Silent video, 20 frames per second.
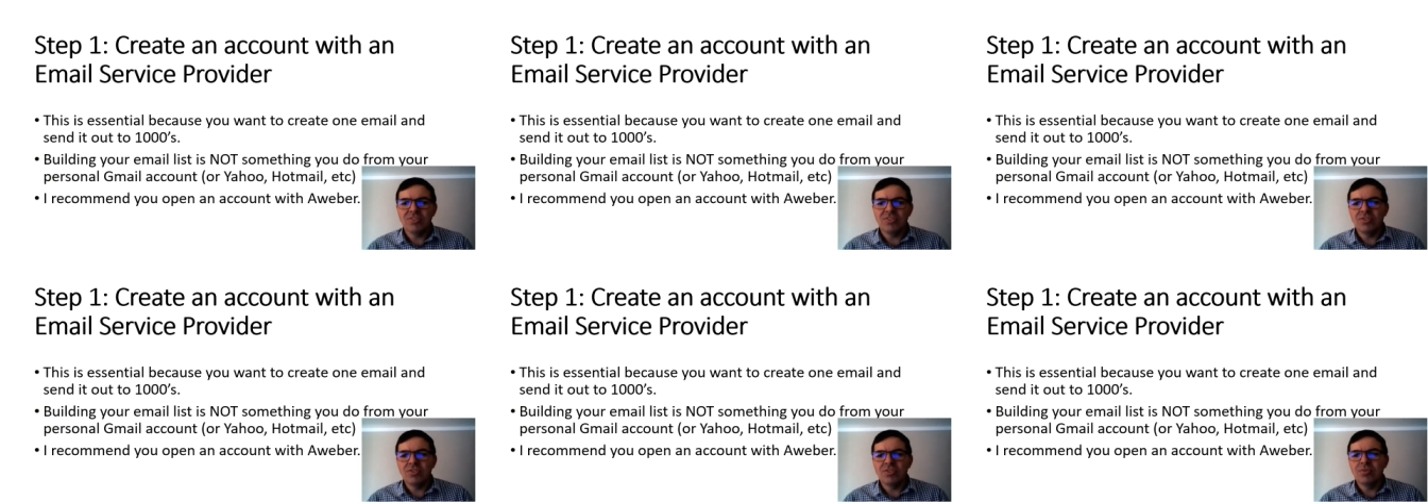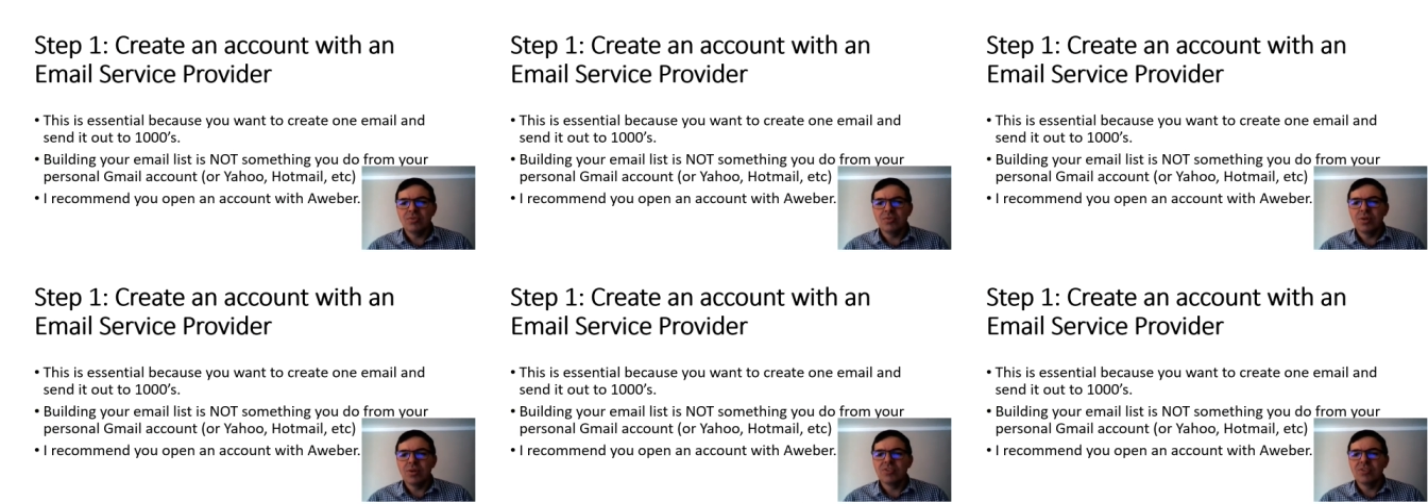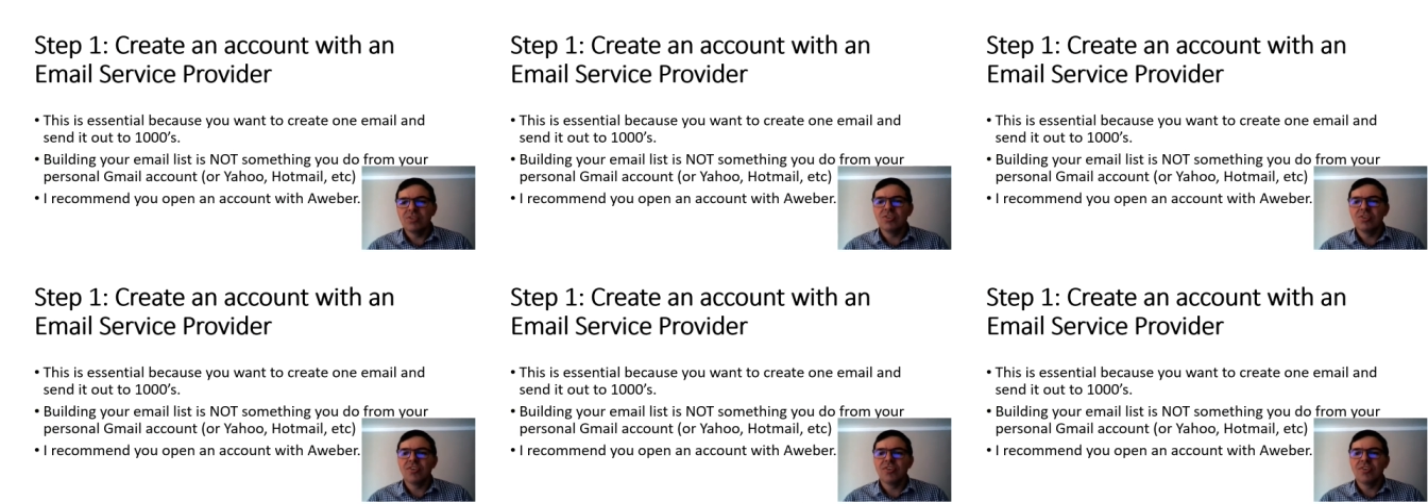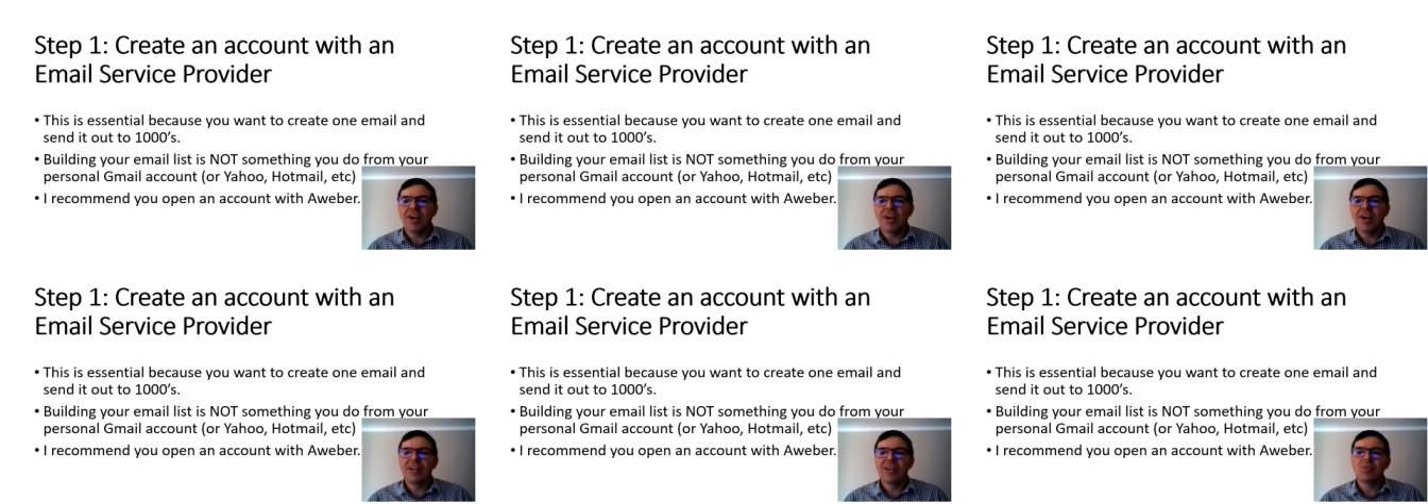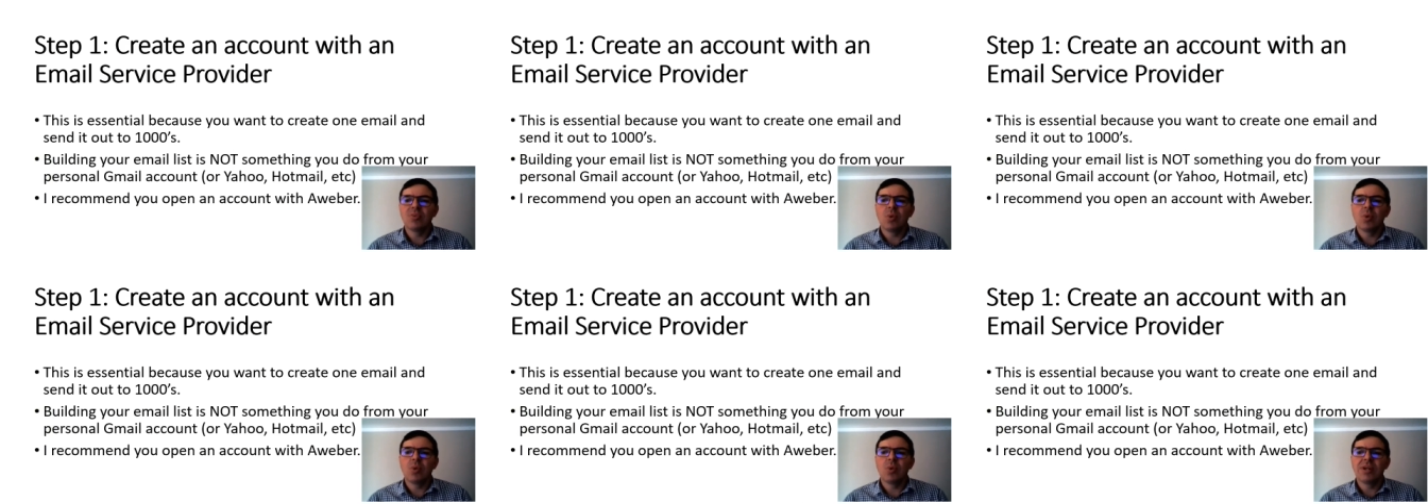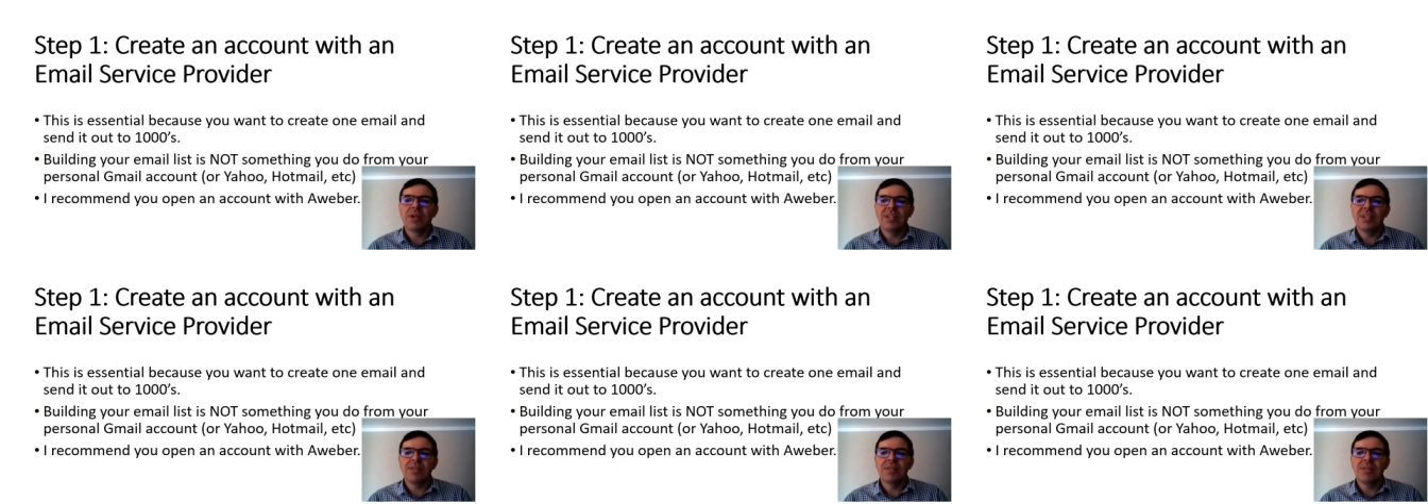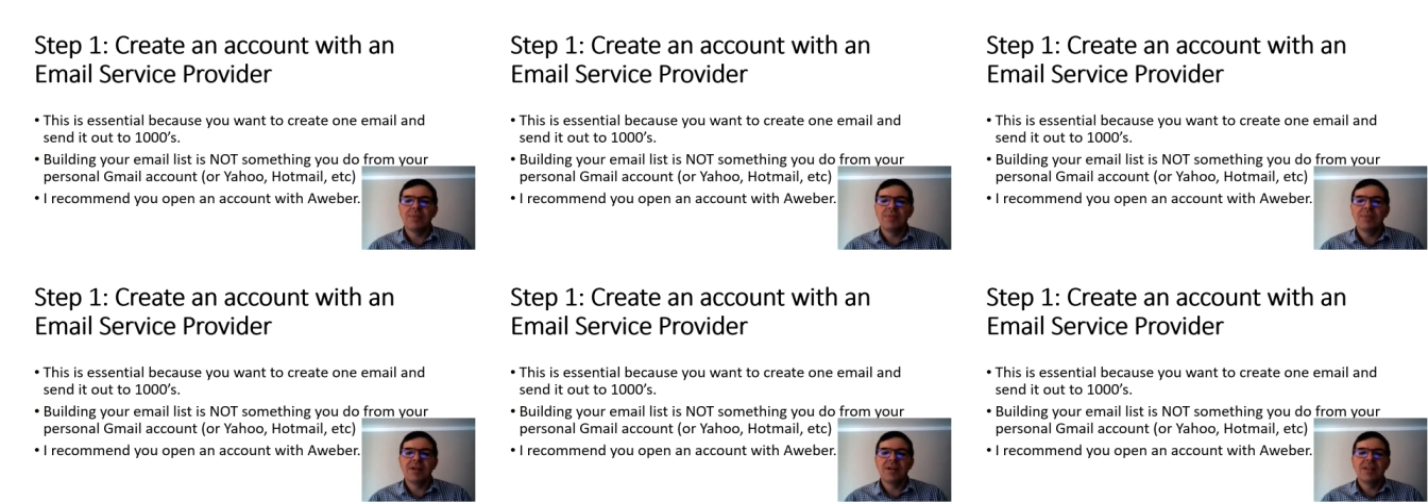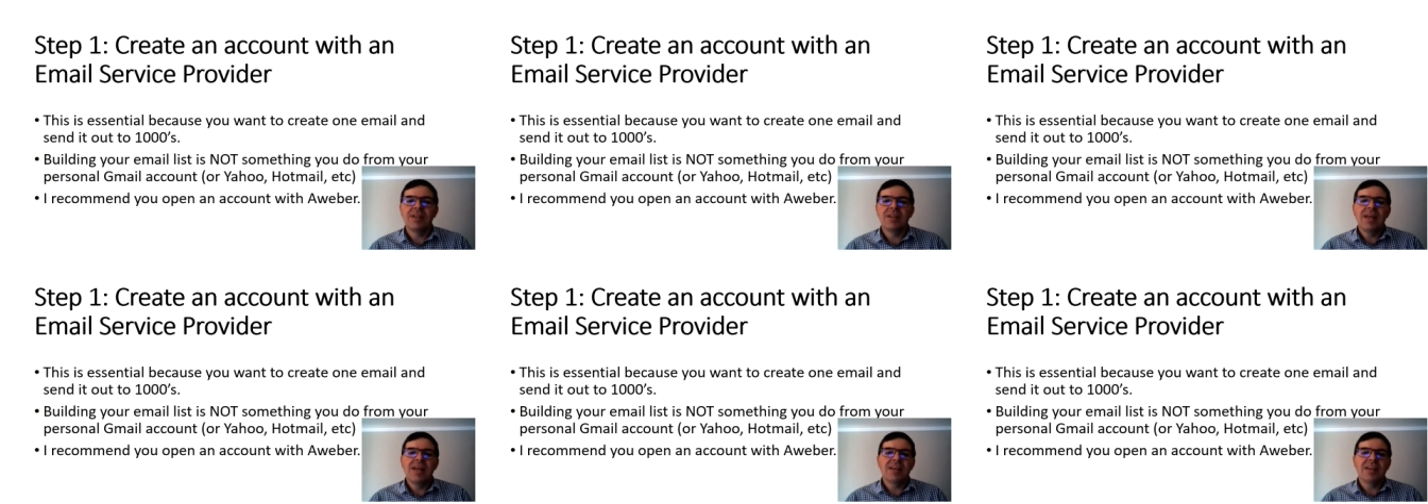you want to create one email